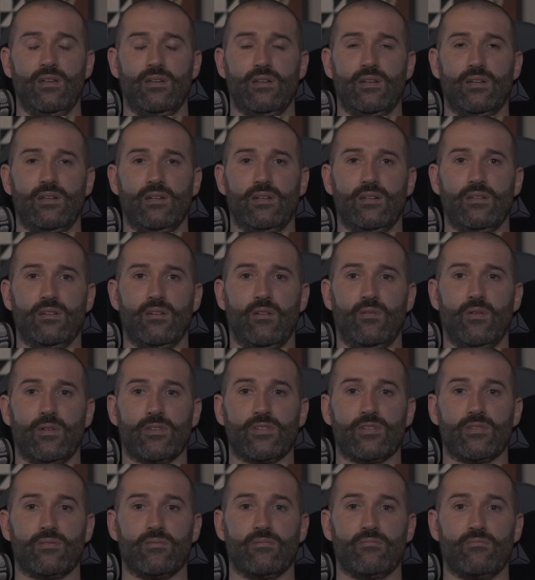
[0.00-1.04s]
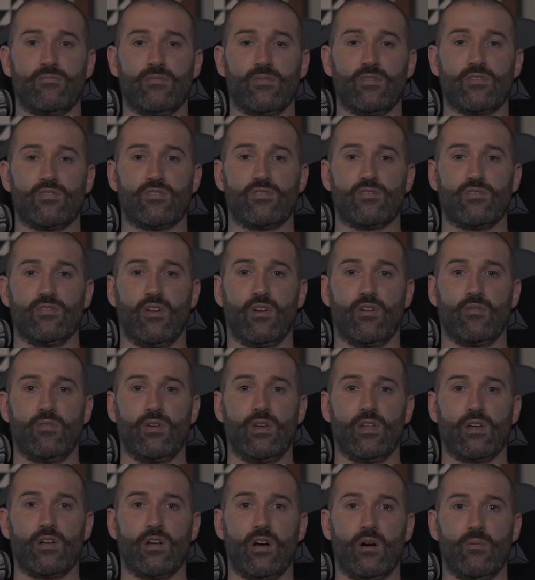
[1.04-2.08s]
And it's not
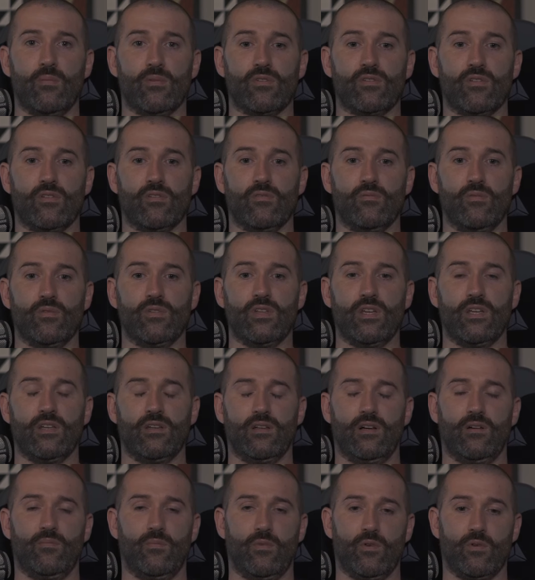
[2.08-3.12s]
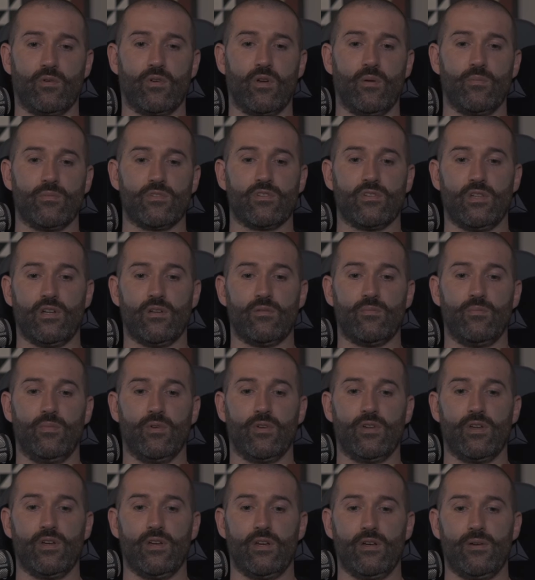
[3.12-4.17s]
really a comment on the routine, I have my own comments on that,
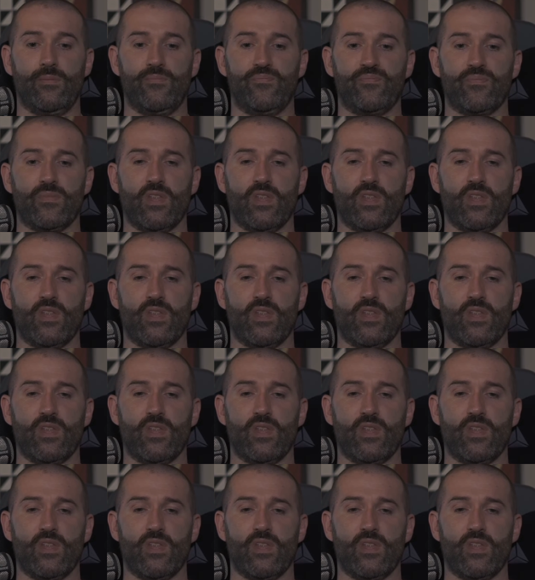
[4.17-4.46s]
but